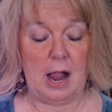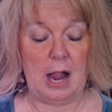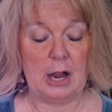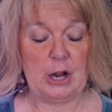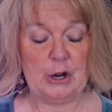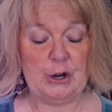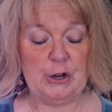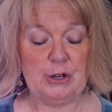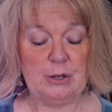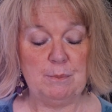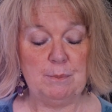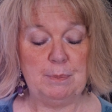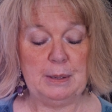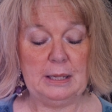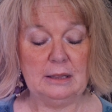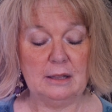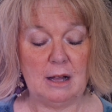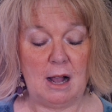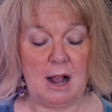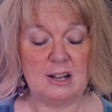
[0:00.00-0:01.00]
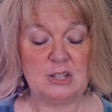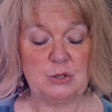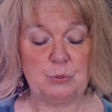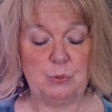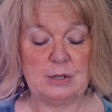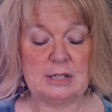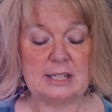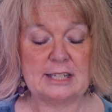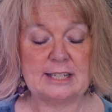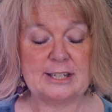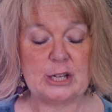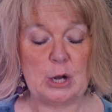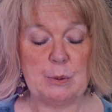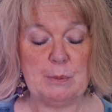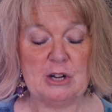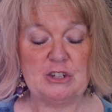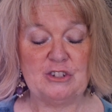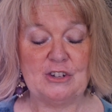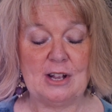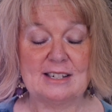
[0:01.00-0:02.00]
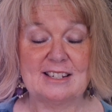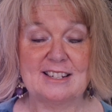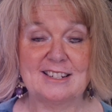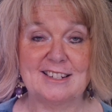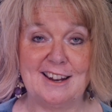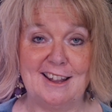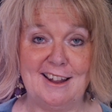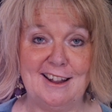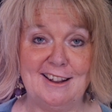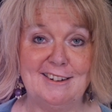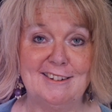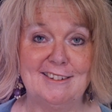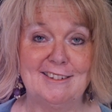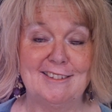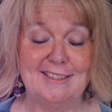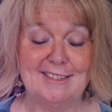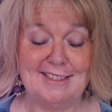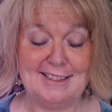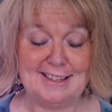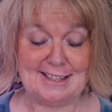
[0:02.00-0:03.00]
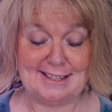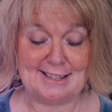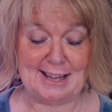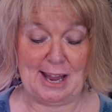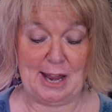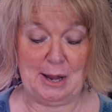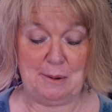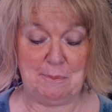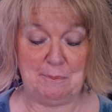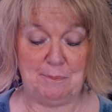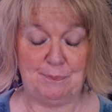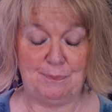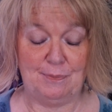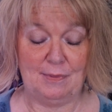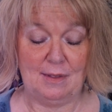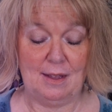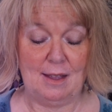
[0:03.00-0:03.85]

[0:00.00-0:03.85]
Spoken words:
I couldn't be lost when so much had stayed the same.